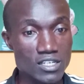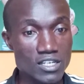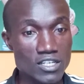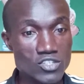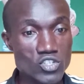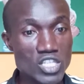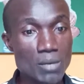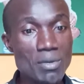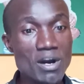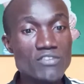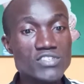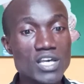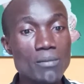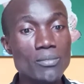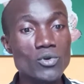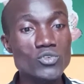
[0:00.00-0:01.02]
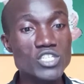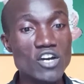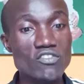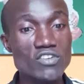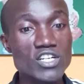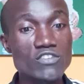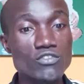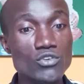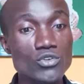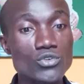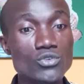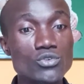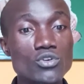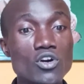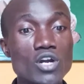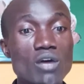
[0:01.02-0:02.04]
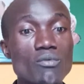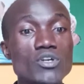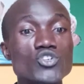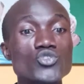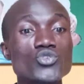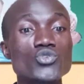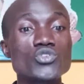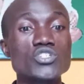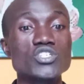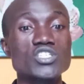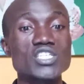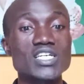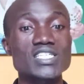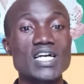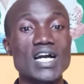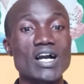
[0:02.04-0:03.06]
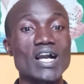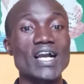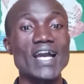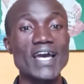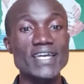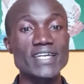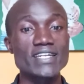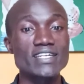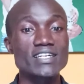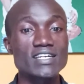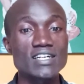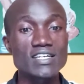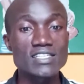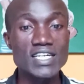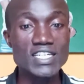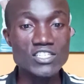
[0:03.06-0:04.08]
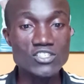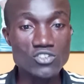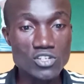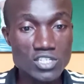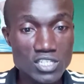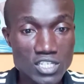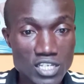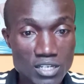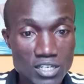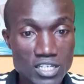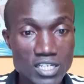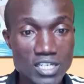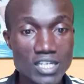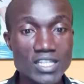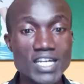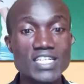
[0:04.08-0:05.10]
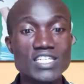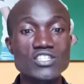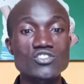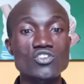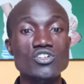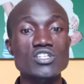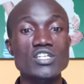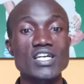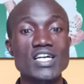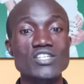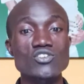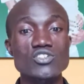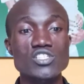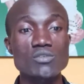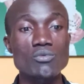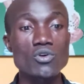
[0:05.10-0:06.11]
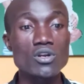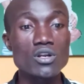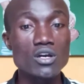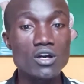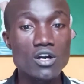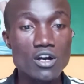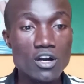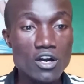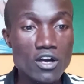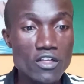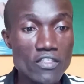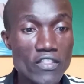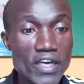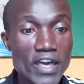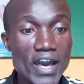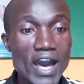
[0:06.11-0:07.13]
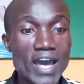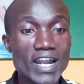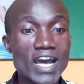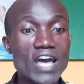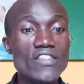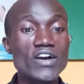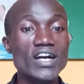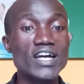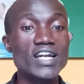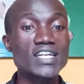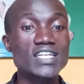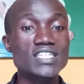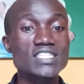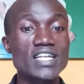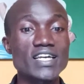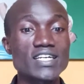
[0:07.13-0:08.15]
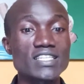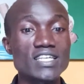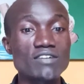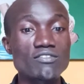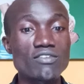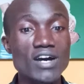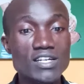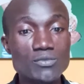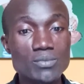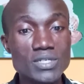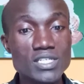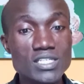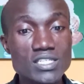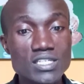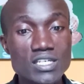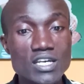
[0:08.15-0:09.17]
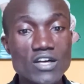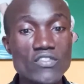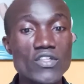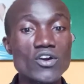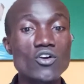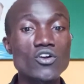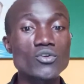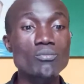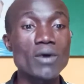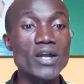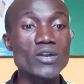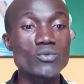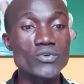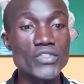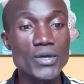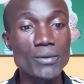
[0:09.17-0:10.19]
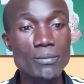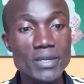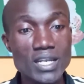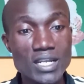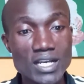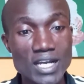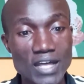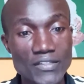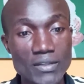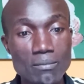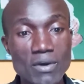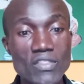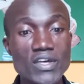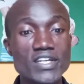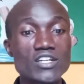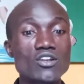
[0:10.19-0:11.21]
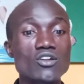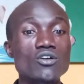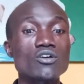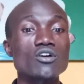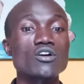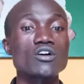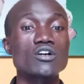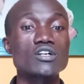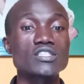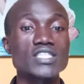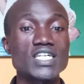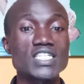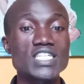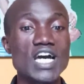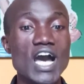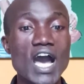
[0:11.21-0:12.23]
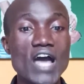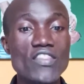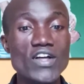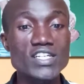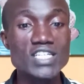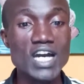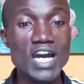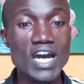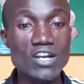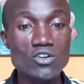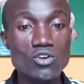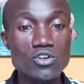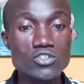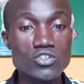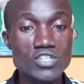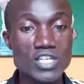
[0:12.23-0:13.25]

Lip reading: So the above sample which I've read for you or I've read to you is just a guide that is not exhaustible. There are other characters like the fat prince, the old man with the milk, and the mother-in-law that are also